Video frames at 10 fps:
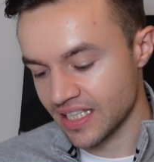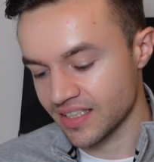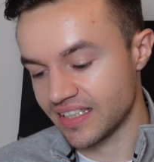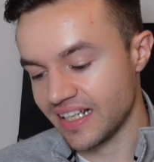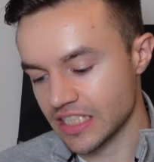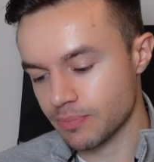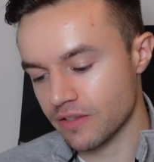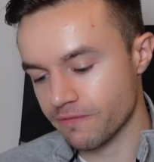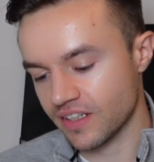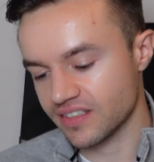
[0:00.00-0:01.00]
The next
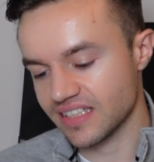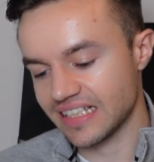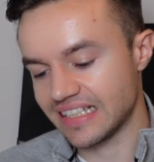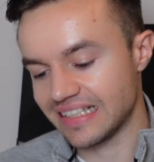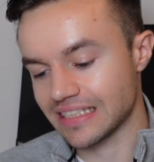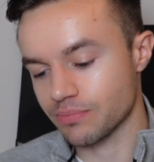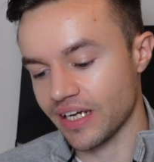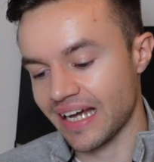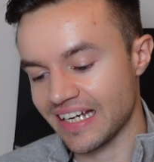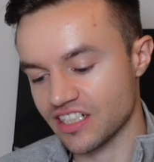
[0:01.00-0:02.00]
best fund is my
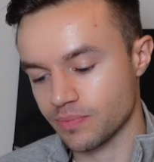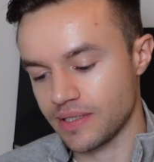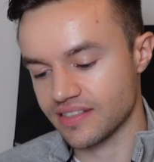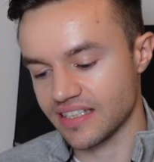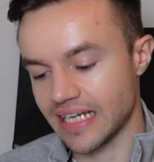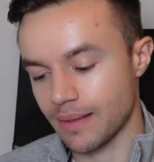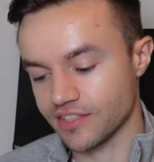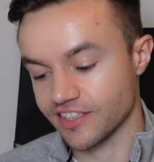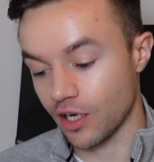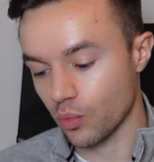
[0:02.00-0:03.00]
HSBC
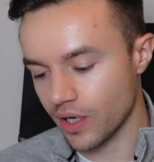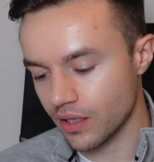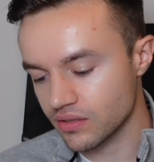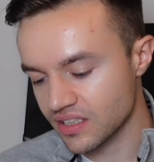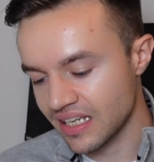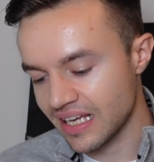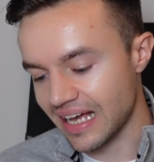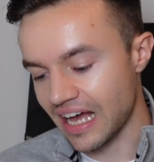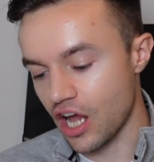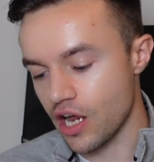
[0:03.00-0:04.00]
MSCI World
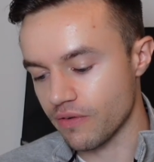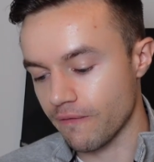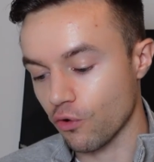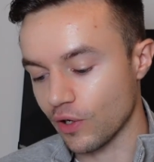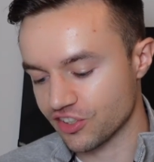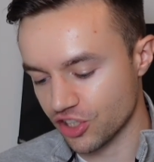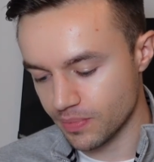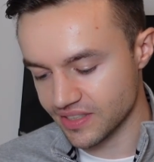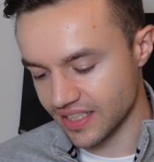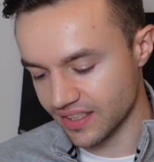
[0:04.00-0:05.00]
at over
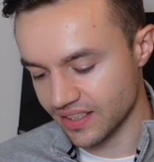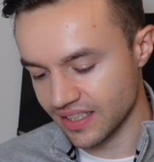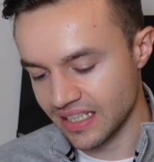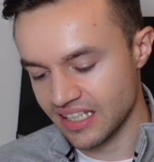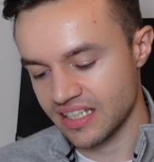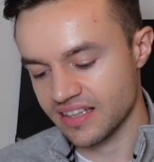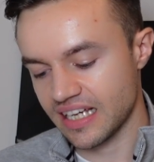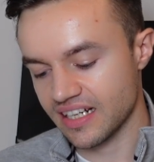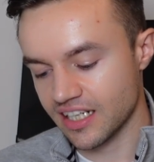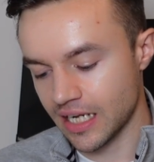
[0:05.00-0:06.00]
42%.
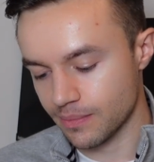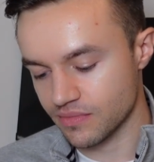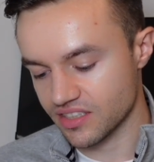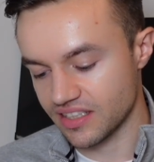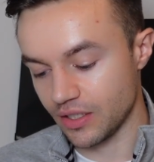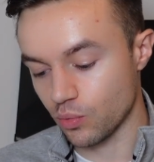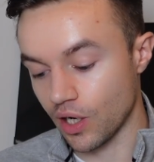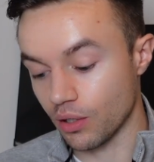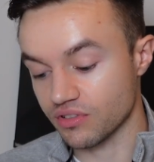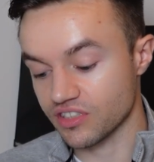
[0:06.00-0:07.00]
Then comes the
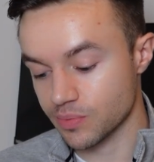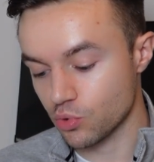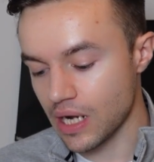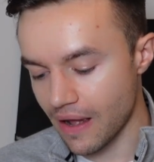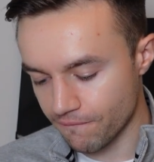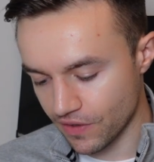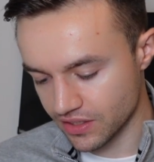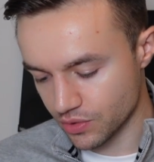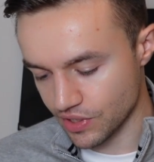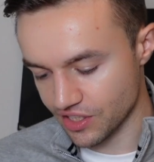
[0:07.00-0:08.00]
World Small Cap
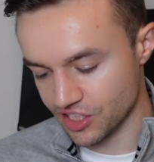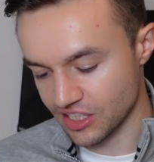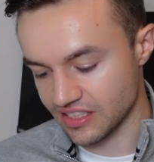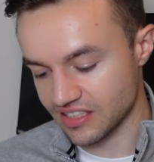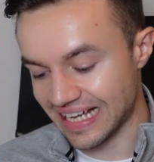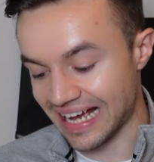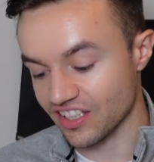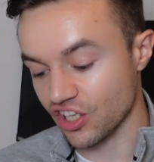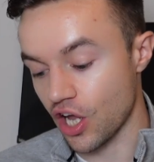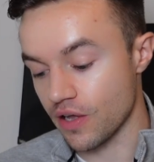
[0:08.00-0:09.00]
Fund, which is
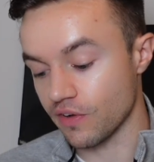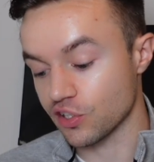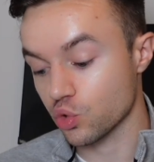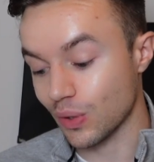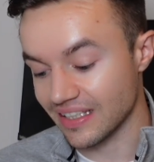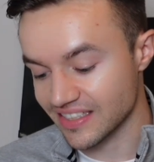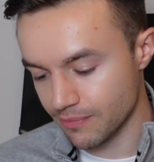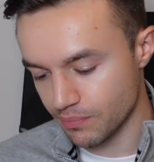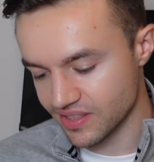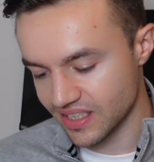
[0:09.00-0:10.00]
at over
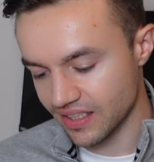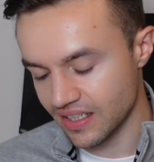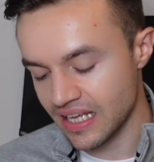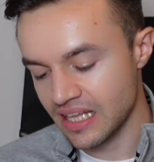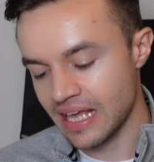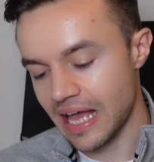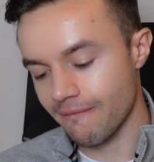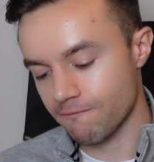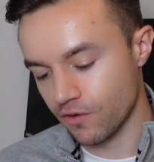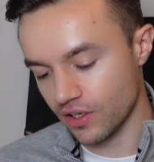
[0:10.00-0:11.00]
27%.
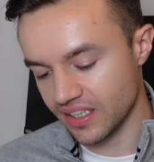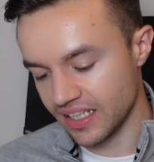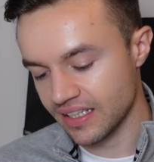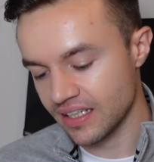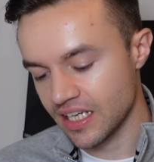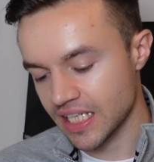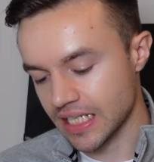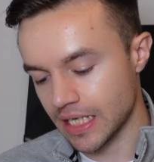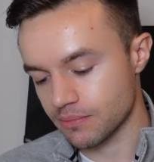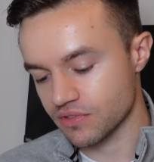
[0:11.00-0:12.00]
And finally
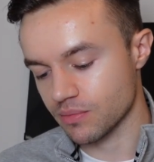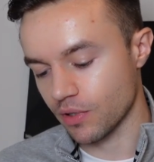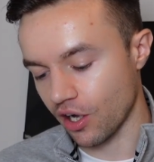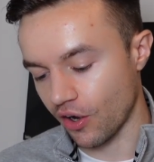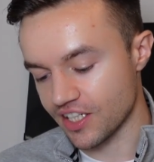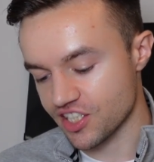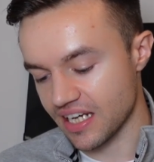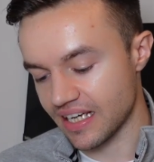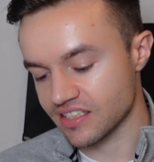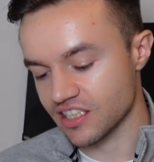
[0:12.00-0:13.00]
comes my
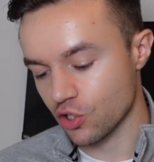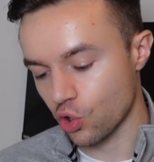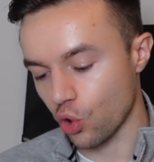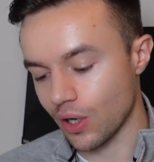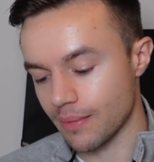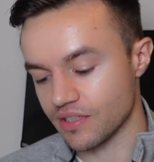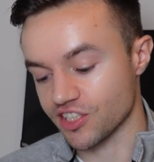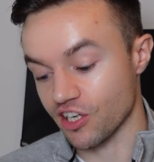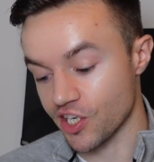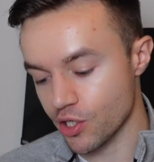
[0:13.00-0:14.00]
iShares Core
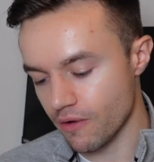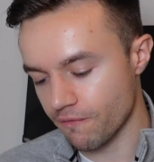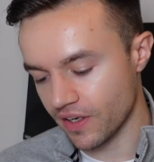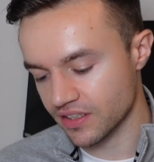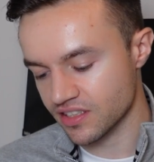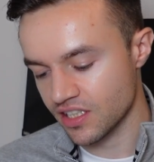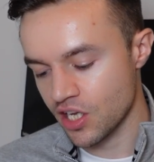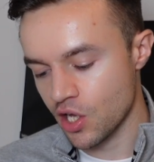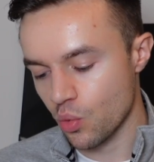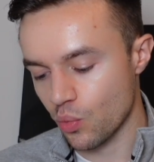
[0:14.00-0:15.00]
MSCI Europe Fund,
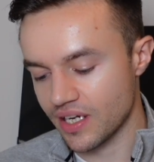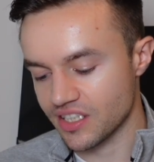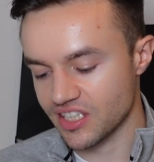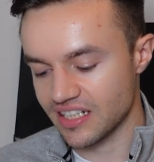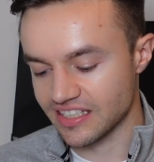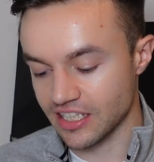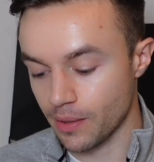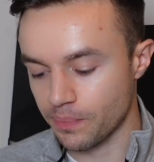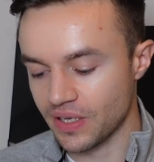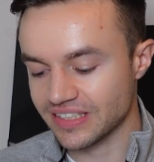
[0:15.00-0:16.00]
which is
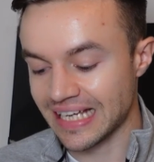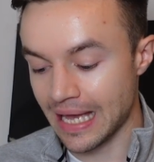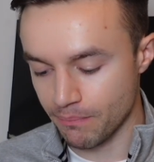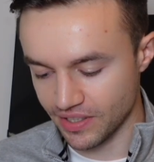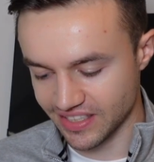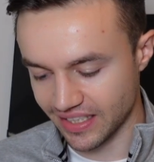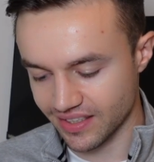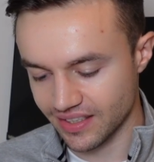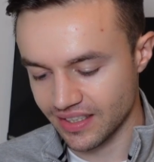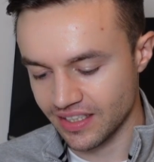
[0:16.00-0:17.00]
up
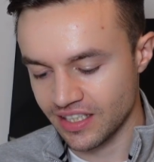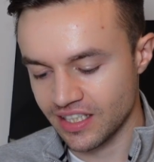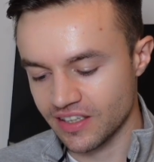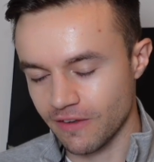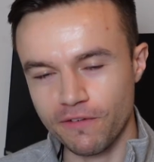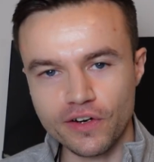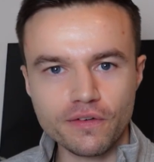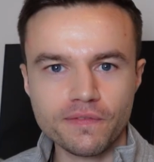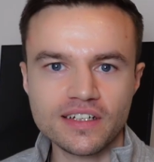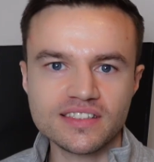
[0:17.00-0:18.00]
10%. The final
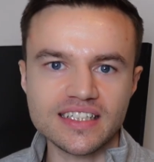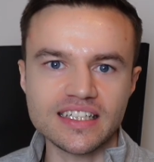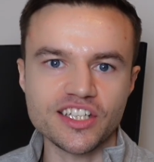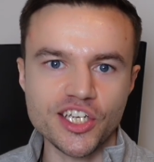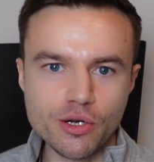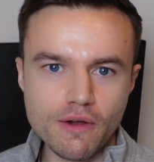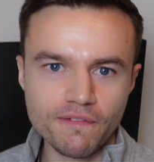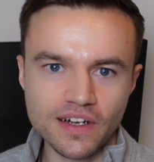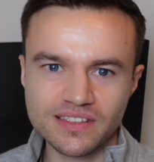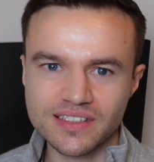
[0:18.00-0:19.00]
fund in the Europe
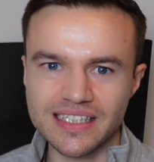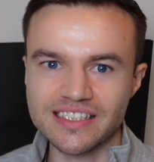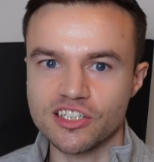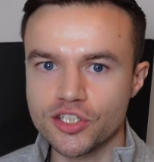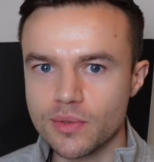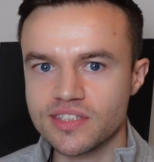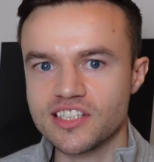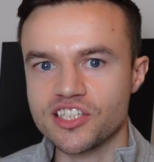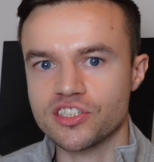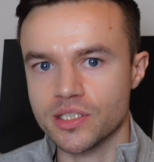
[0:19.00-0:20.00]
Fund is the newest
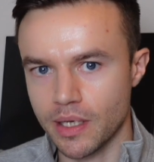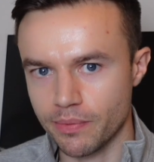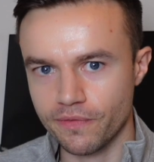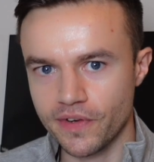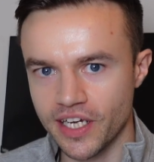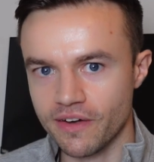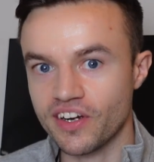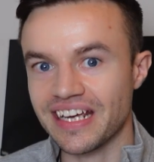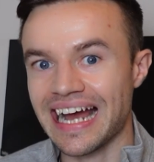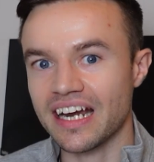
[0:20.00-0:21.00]
addition to my portfolio. I've
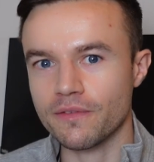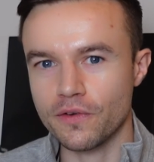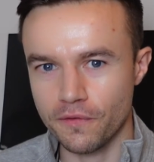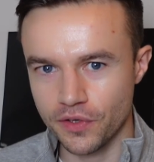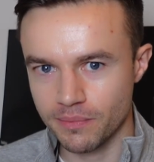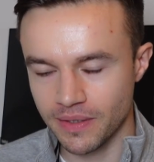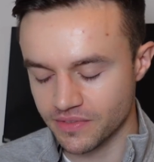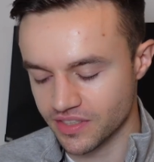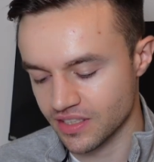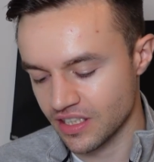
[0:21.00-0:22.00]
only had it for a few
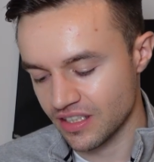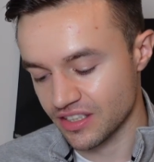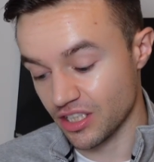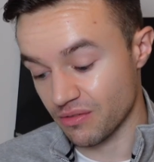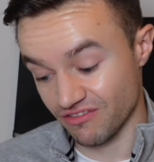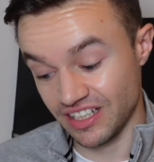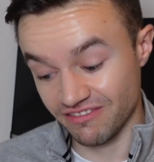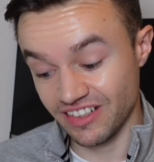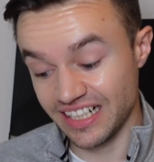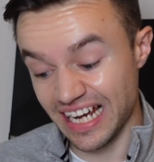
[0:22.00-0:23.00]
months, so I'm
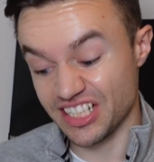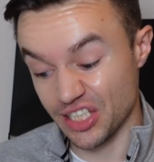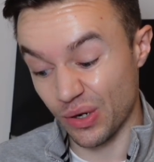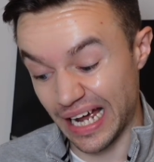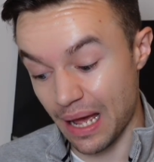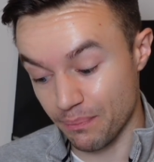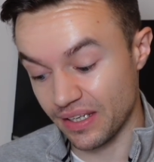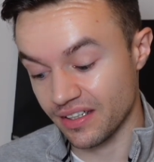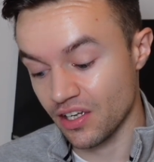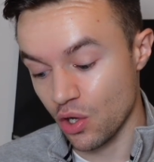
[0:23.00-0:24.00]
really actually quite
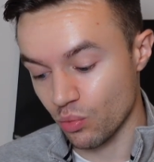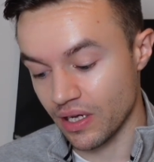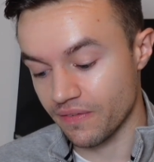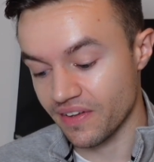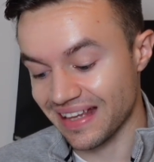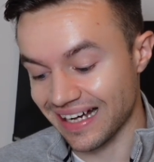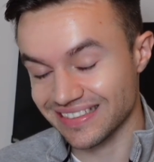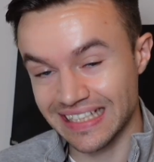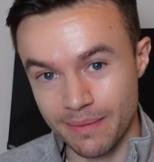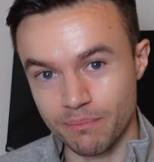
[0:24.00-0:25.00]
happy with that
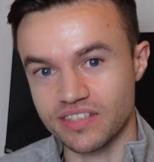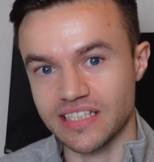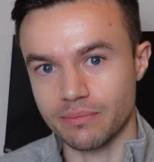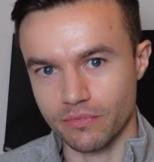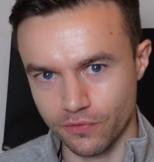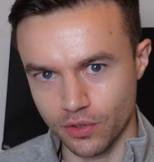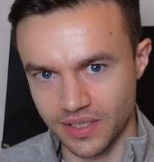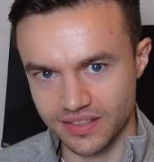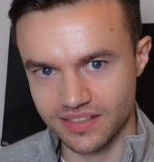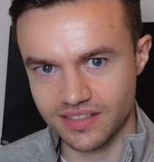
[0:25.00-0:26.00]
10%
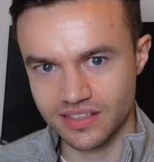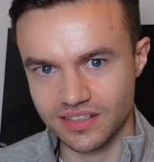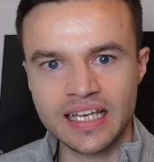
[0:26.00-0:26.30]
performance.